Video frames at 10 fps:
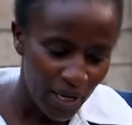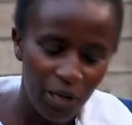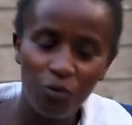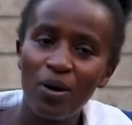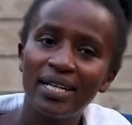
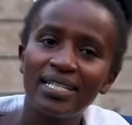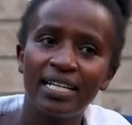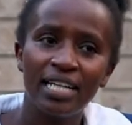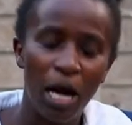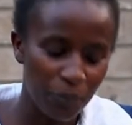He
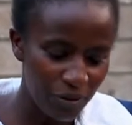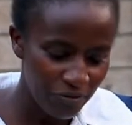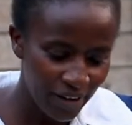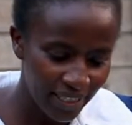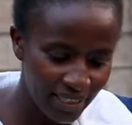wanted a
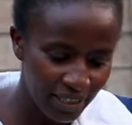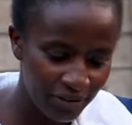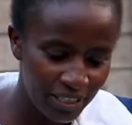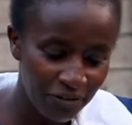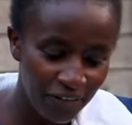
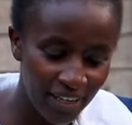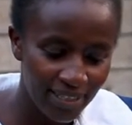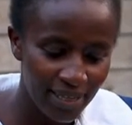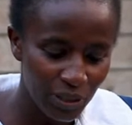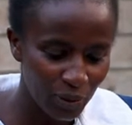preventive defense
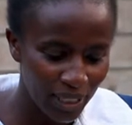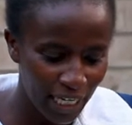that will